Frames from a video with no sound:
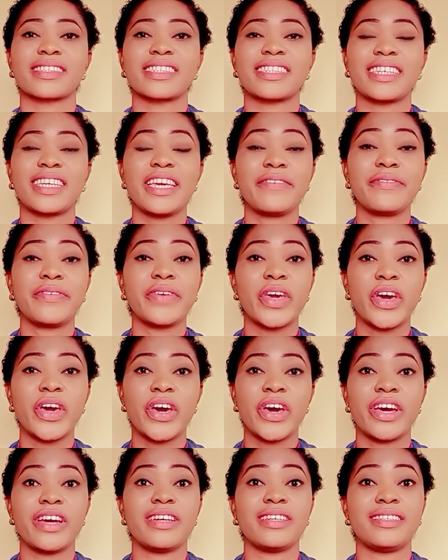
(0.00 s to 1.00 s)
Give
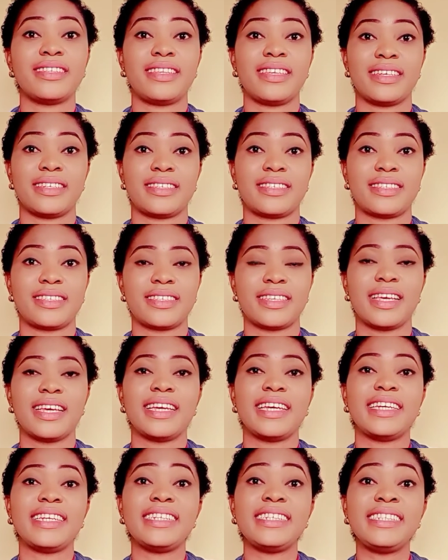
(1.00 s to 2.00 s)
her this.
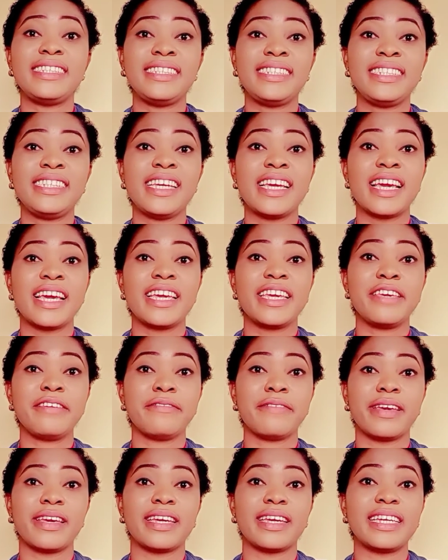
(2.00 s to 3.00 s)
Nye
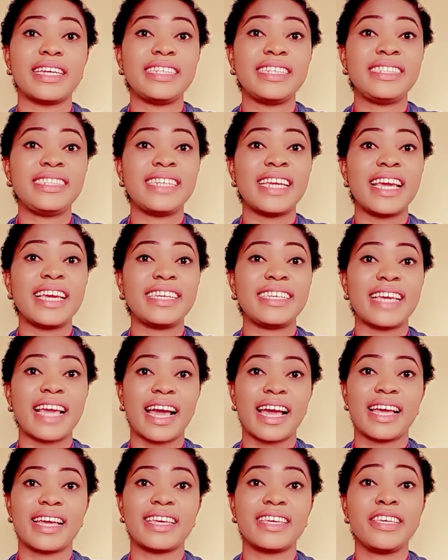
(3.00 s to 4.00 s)
iwe. Nye ya
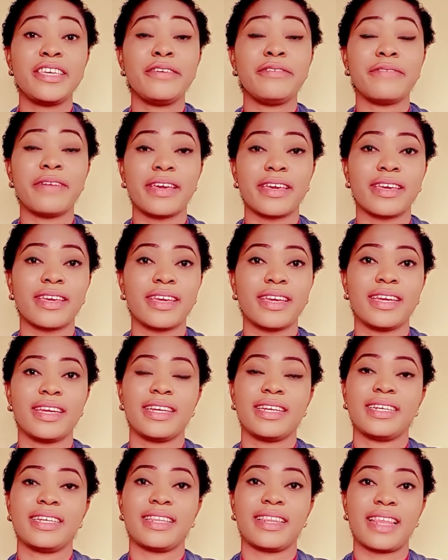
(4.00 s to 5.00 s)
iwe.
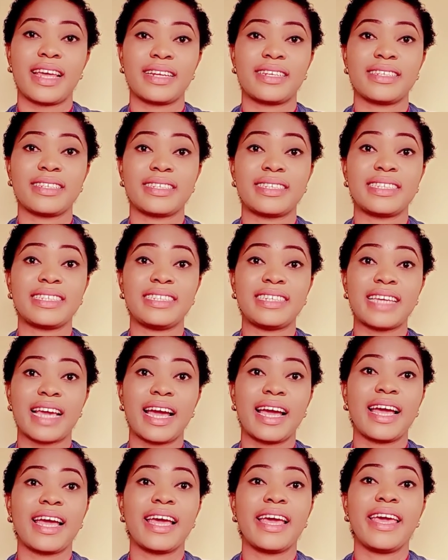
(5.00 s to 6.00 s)
That is ya,
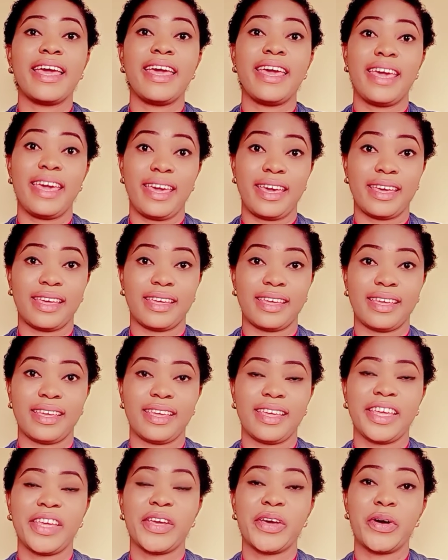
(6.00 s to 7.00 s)
her.
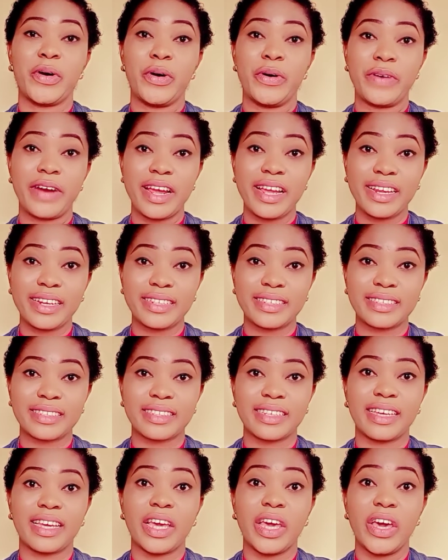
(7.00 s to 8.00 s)
Alright?
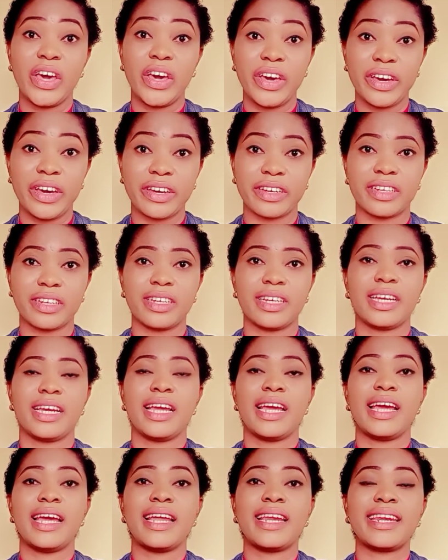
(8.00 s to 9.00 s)
Her.
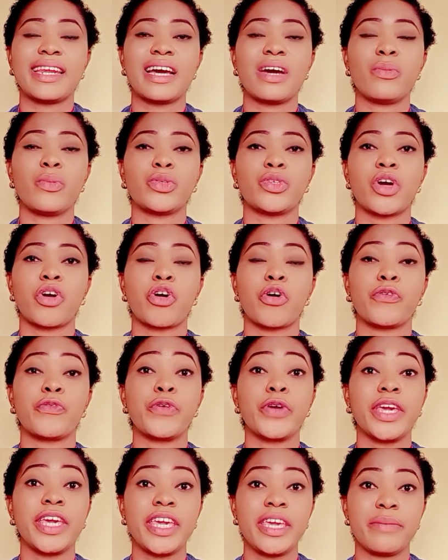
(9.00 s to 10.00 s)
Now we talk of
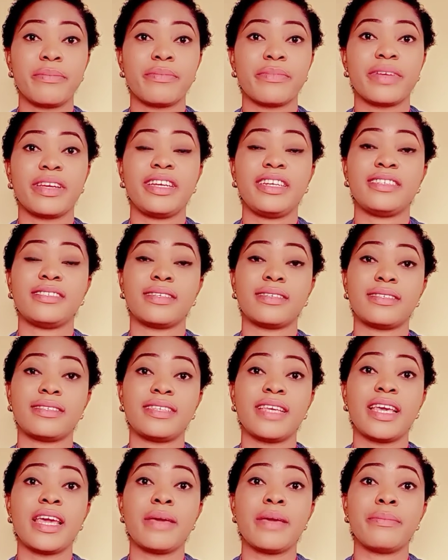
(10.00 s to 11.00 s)
him. Is the
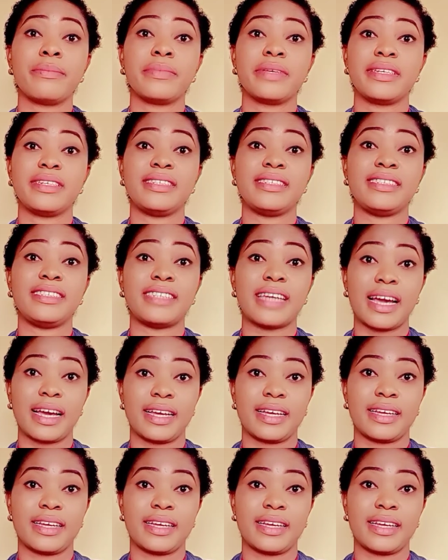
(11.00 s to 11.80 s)
same ya.